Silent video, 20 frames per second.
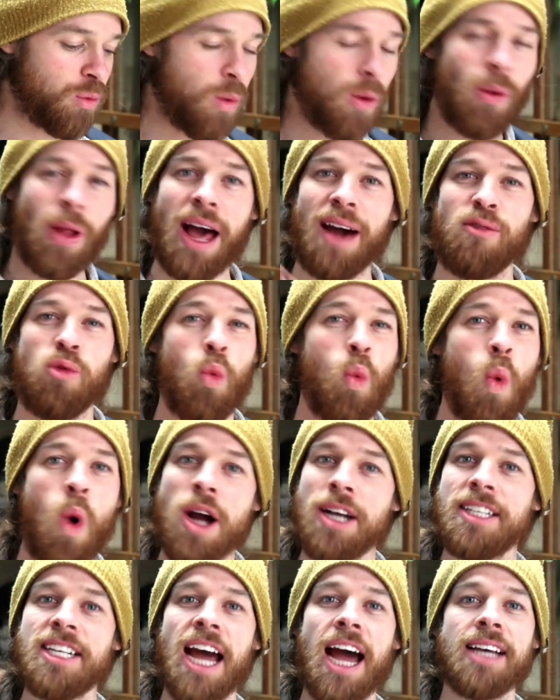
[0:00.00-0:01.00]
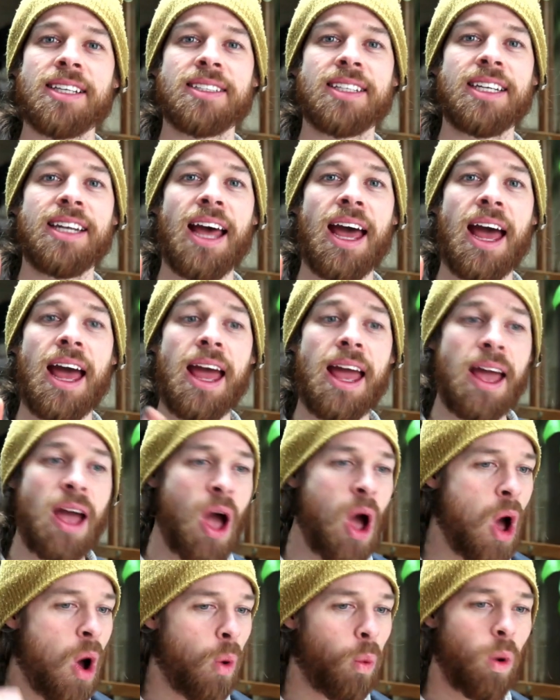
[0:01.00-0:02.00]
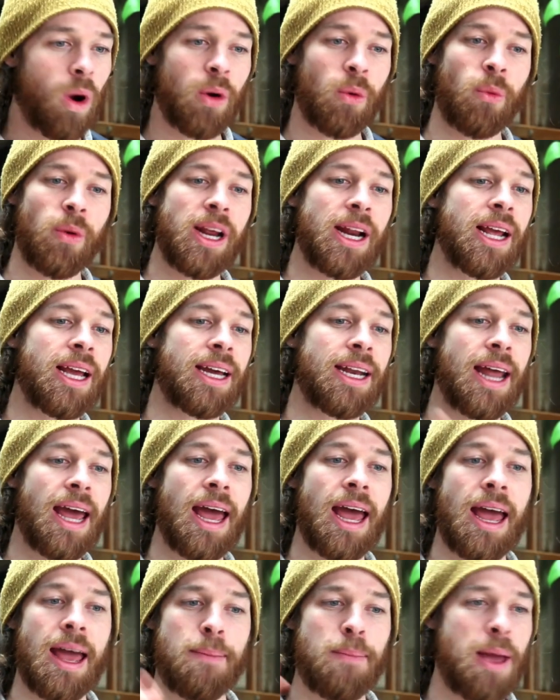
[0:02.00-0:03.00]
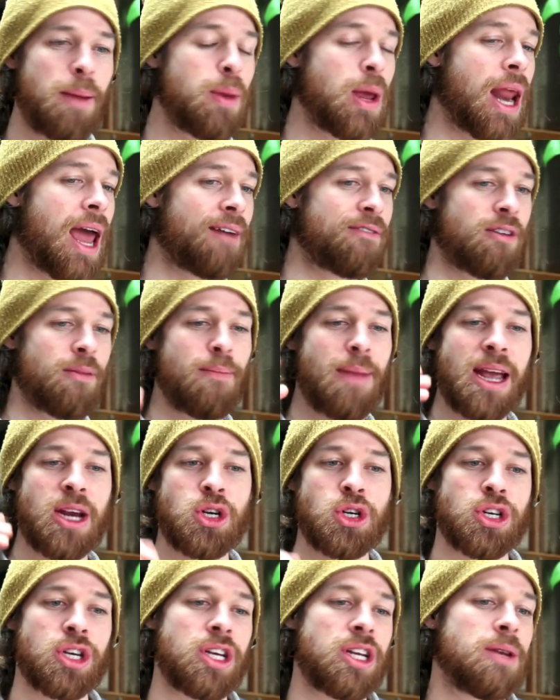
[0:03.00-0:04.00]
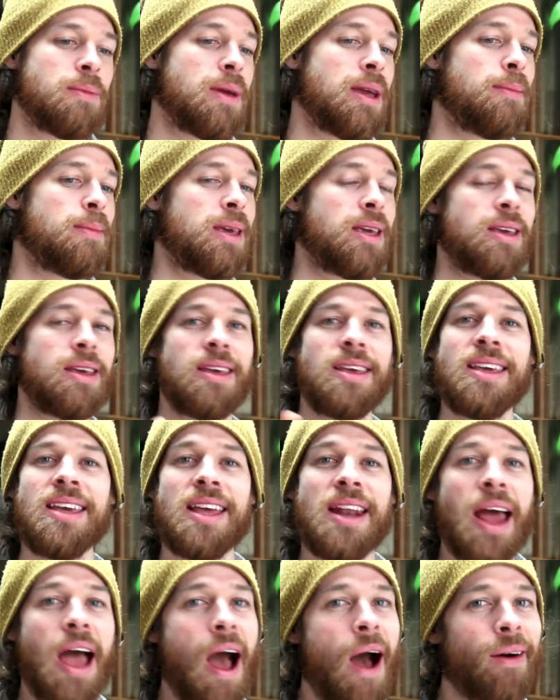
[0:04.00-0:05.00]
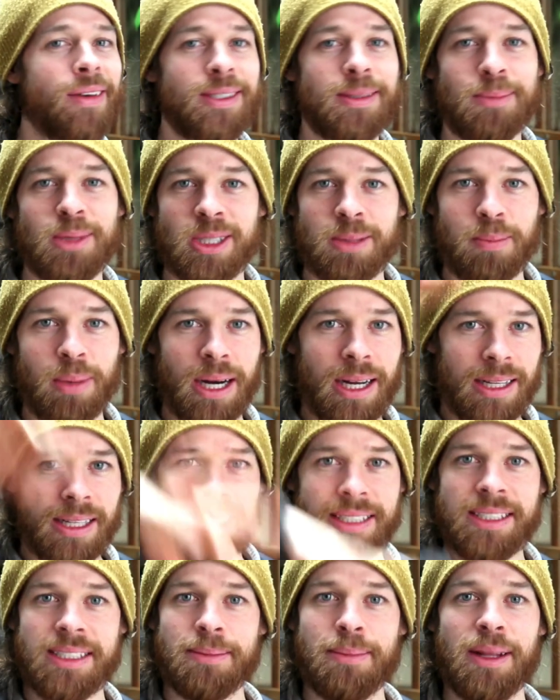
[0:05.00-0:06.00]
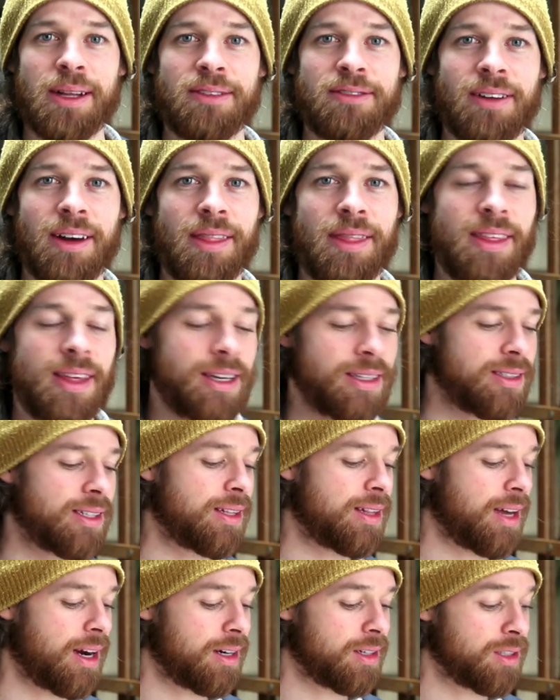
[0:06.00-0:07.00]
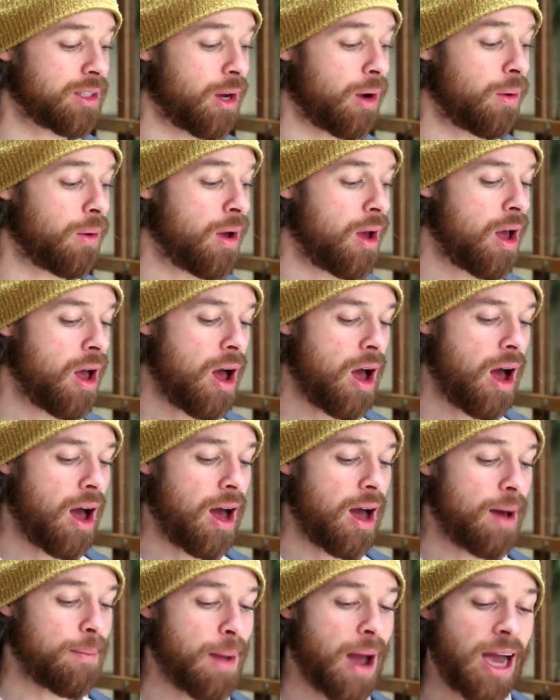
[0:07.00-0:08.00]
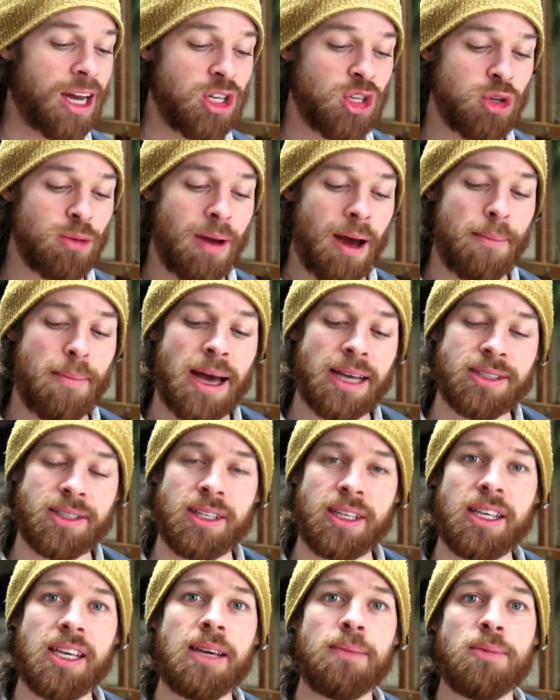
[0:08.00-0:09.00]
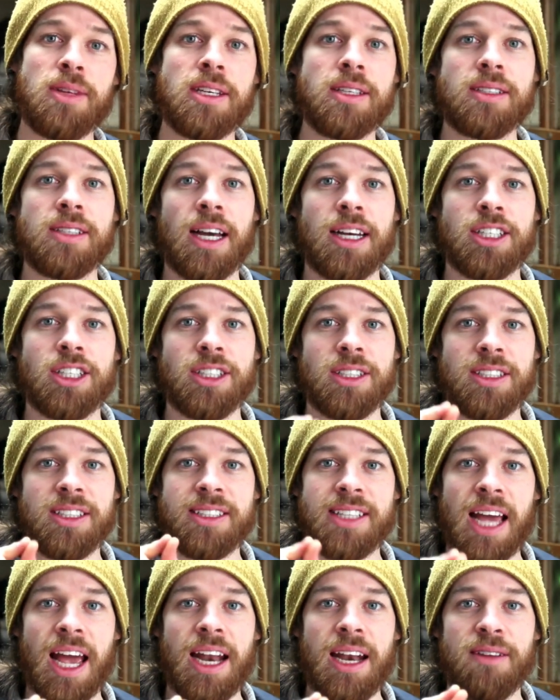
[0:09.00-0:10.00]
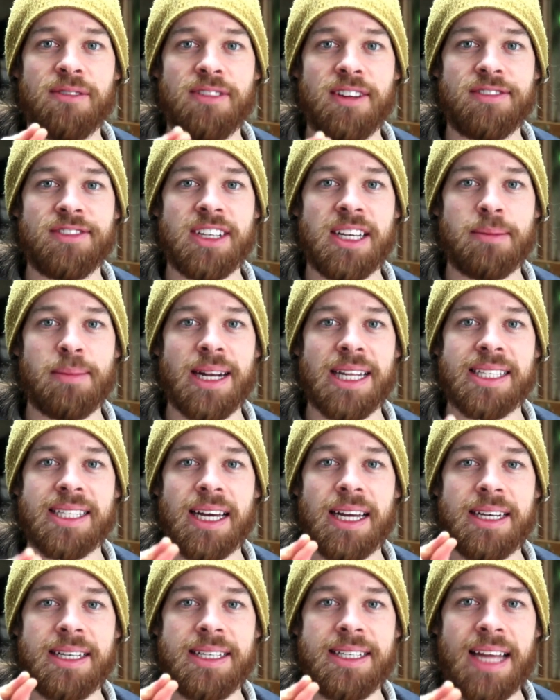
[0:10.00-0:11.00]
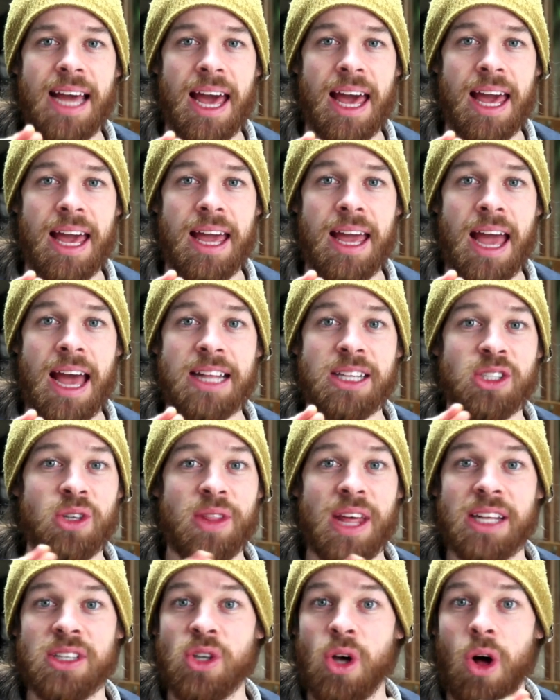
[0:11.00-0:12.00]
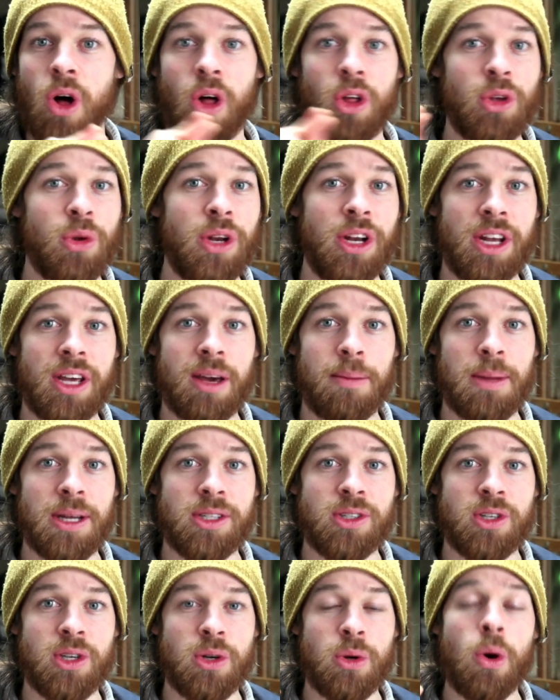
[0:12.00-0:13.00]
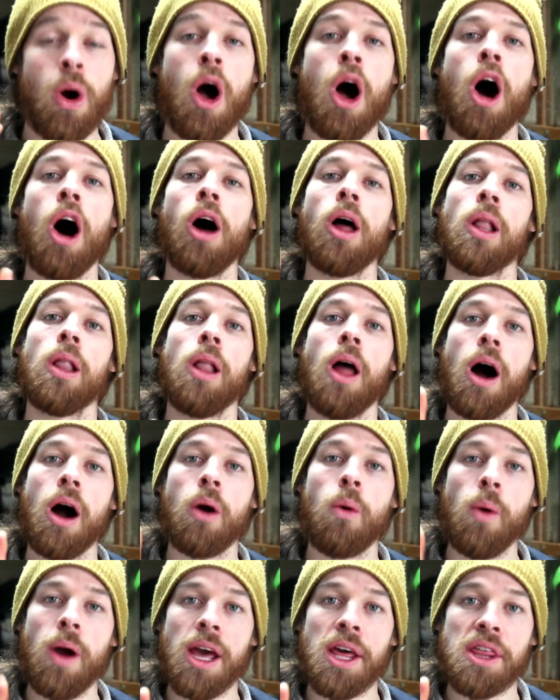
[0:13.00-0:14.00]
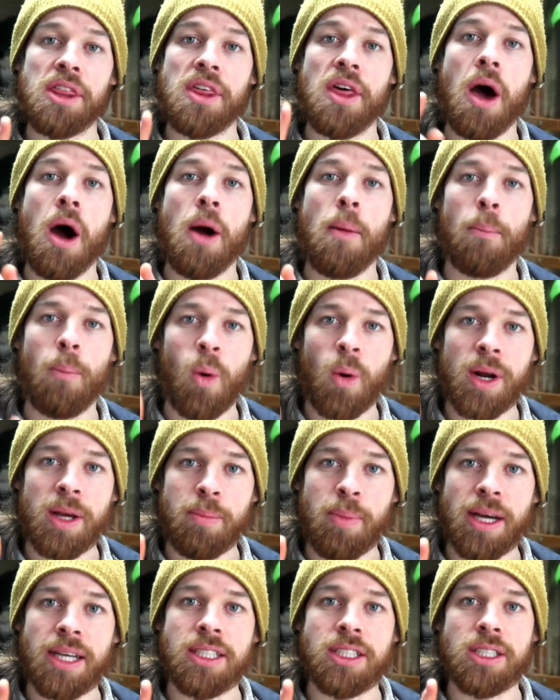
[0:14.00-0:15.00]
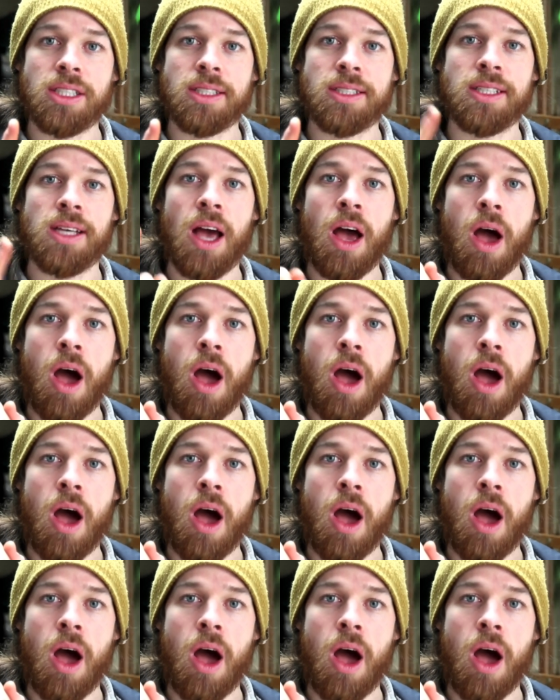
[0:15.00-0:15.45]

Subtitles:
we will have one task a day, one reading a day, maybe an affirmation, maybe, you know, some sprinkle in some other fun things in there. So I do my best to keep these sessions 10 to 15 minutes a day, and so that's all you need to commit to, along with morning pages